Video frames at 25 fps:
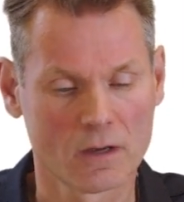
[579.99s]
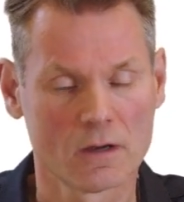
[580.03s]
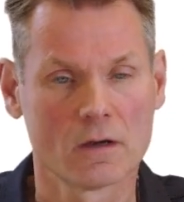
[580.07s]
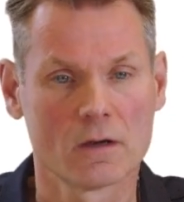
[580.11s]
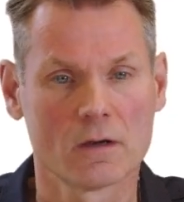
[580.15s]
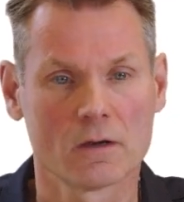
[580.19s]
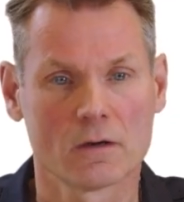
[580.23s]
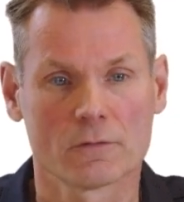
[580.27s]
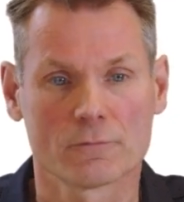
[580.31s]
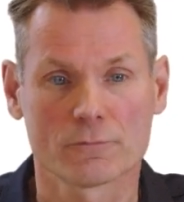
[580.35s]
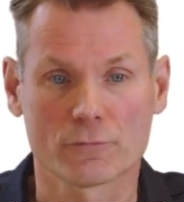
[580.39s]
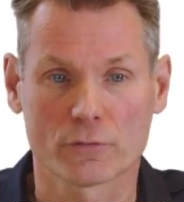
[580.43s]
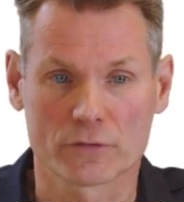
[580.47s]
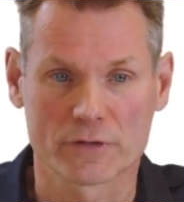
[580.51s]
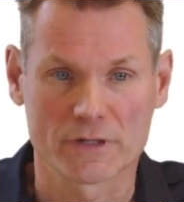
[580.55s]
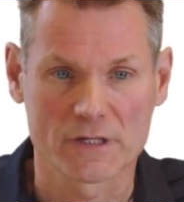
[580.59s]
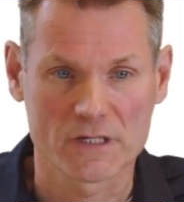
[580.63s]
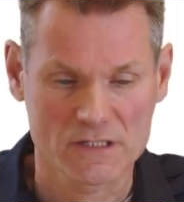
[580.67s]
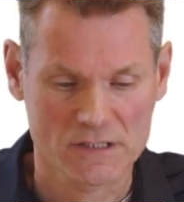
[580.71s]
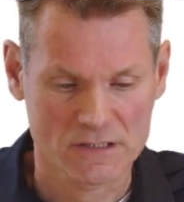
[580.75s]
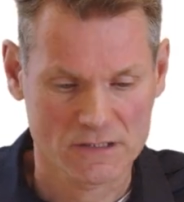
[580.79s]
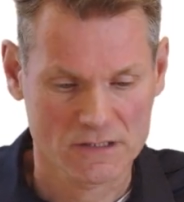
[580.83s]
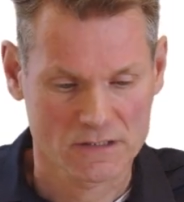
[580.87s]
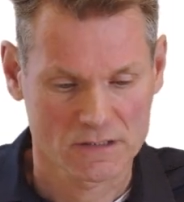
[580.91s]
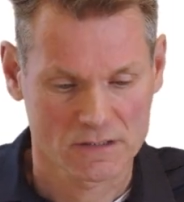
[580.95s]
For
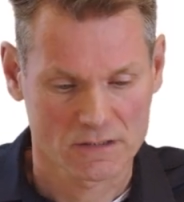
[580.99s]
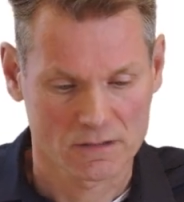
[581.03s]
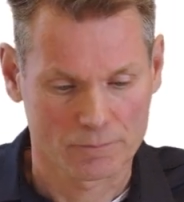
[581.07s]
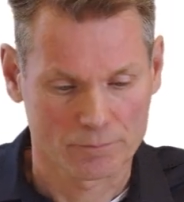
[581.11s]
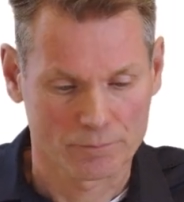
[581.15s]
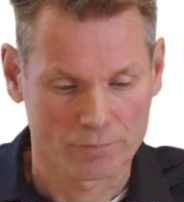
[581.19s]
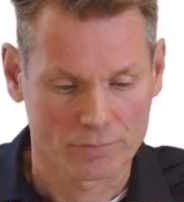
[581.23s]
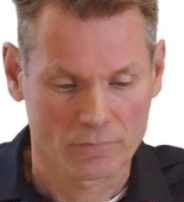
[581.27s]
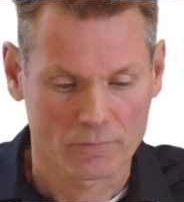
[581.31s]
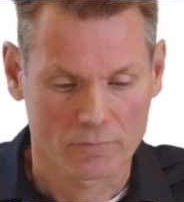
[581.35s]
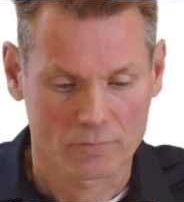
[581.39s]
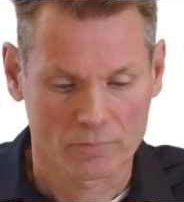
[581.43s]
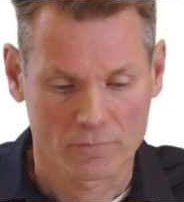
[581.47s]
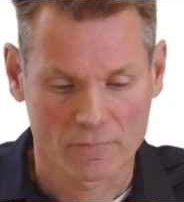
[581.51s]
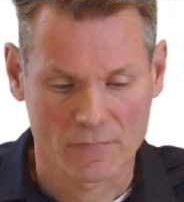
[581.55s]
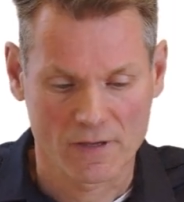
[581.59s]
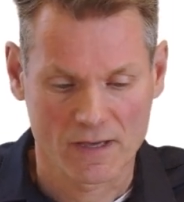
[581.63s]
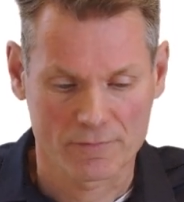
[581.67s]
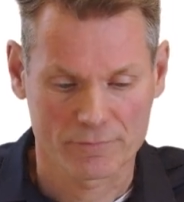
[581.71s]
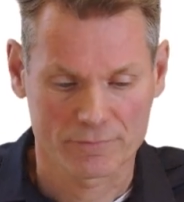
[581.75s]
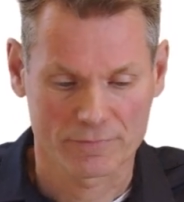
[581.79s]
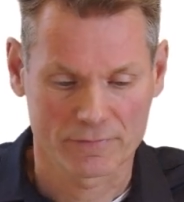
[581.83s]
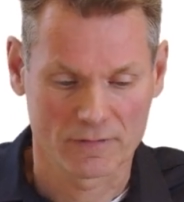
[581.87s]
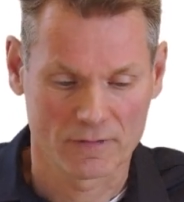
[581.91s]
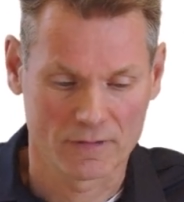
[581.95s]
this, we have
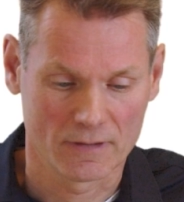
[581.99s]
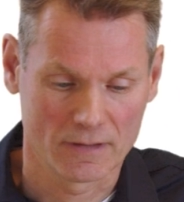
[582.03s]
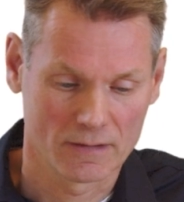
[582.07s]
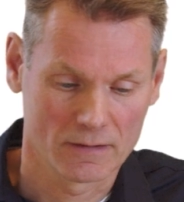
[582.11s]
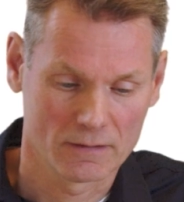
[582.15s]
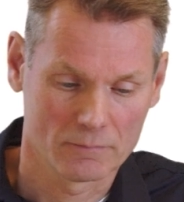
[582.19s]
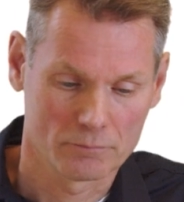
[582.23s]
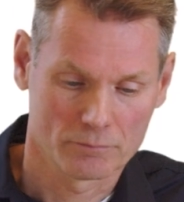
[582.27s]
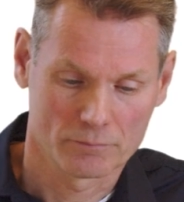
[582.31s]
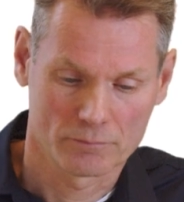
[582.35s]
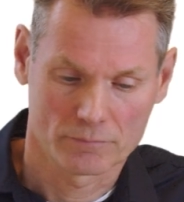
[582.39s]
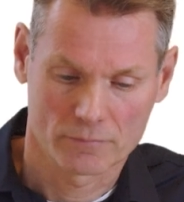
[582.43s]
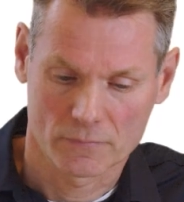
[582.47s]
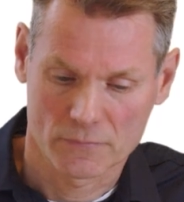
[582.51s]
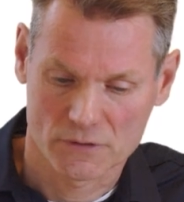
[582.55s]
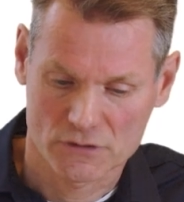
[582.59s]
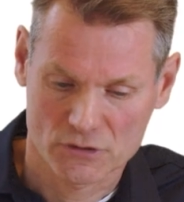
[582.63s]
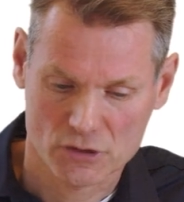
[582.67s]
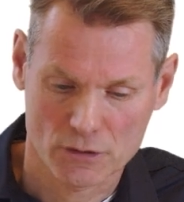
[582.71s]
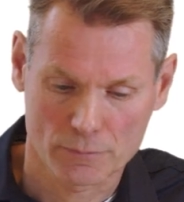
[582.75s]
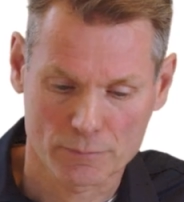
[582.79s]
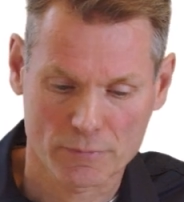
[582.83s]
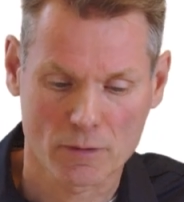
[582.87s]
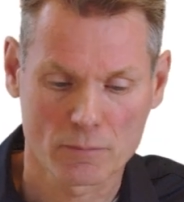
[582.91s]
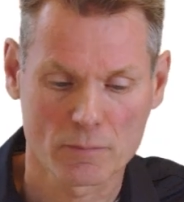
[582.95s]
the
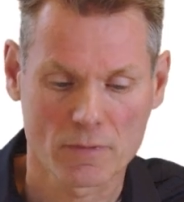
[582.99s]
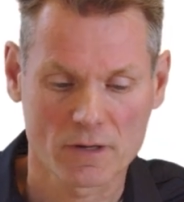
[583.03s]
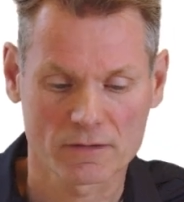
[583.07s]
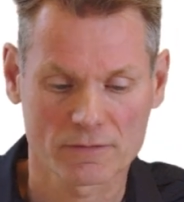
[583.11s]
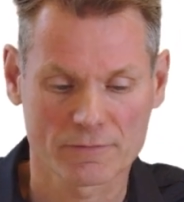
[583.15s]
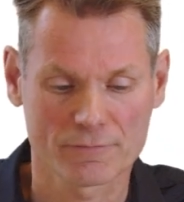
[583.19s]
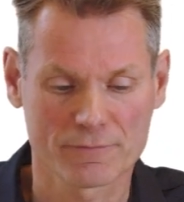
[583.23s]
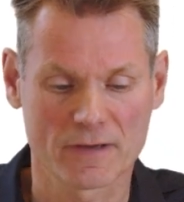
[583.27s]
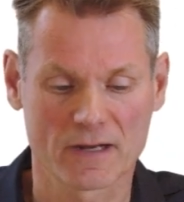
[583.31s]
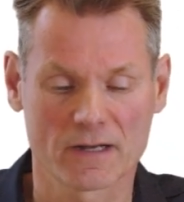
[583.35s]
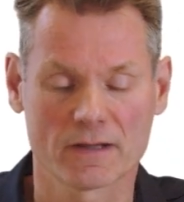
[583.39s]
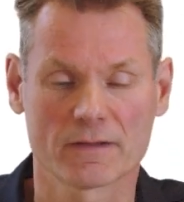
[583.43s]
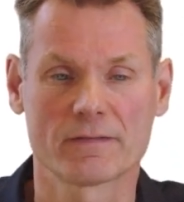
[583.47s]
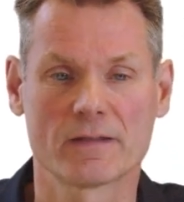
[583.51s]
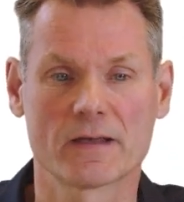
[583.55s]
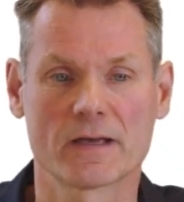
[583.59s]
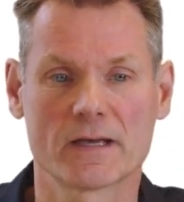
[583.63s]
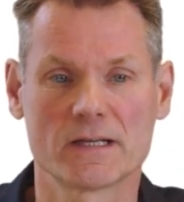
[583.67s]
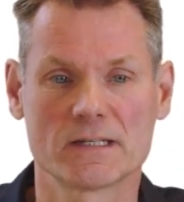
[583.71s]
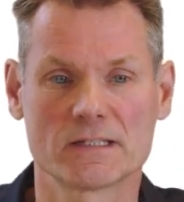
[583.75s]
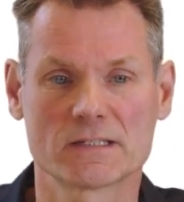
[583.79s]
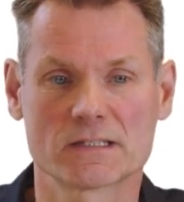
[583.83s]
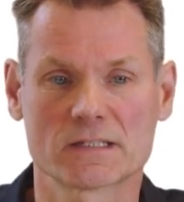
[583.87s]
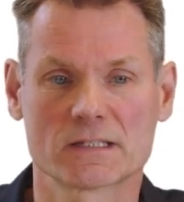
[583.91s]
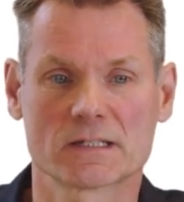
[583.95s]
subcommand
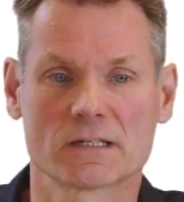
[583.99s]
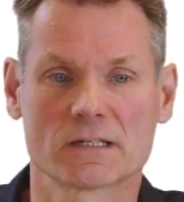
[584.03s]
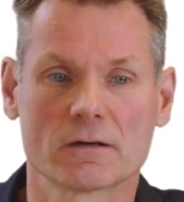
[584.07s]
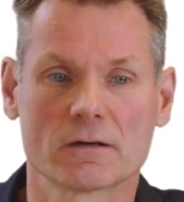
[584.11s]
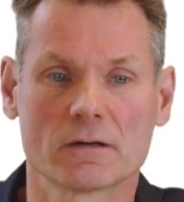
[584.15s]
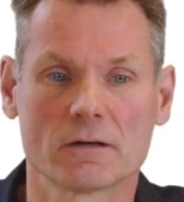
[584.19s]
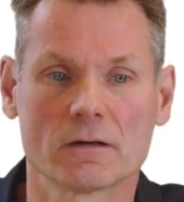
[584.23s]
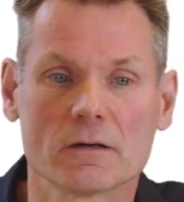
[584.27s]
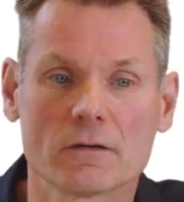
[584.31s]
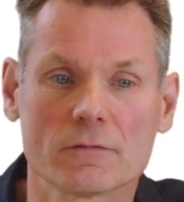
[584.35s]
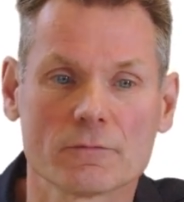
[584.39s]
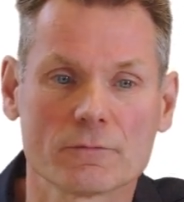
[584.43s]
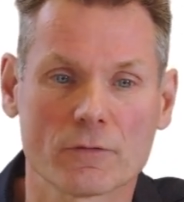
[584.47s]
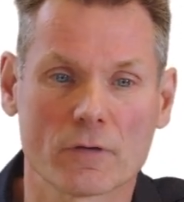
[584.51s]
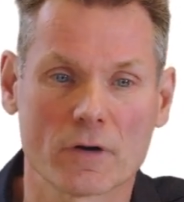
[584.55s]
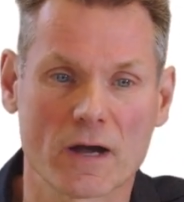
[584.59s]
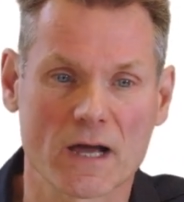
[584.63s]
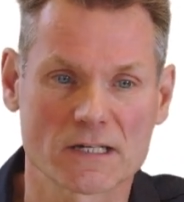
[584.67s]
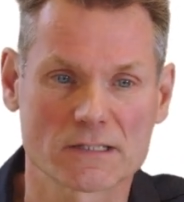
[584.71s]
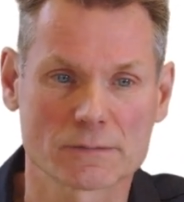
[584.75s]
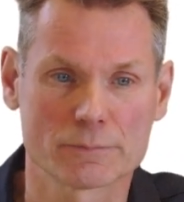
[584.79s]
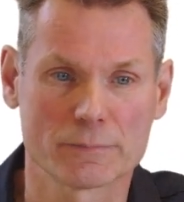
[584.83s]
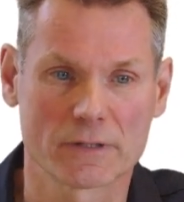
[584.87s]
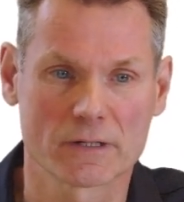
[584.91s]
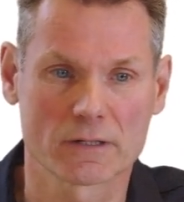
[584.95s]
validate for
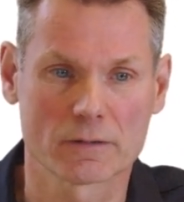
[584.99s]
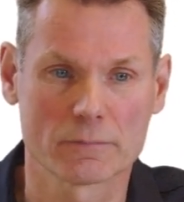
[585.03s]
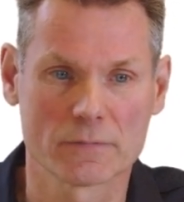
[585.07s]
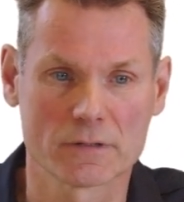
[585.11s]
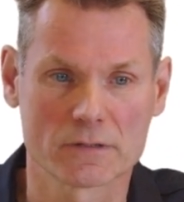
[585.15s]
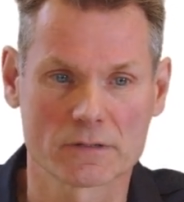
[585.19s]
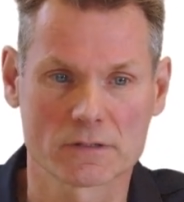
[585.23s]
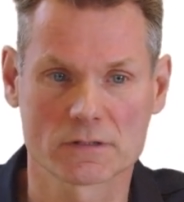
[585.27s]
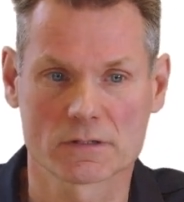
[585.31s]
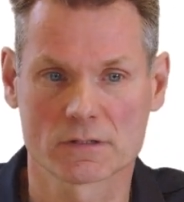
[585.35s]
experiment.